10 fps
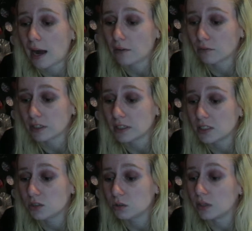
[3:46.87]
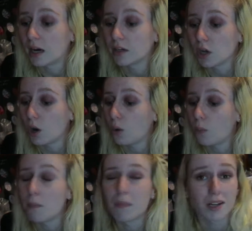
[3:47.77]
I really do not know
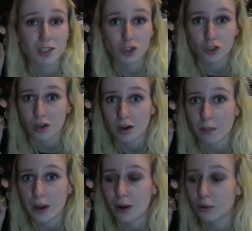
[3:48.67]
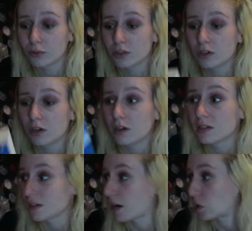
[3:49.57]
much about
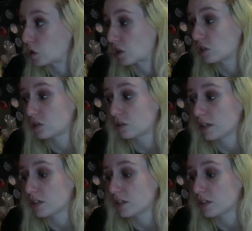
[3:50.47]
Scottish history.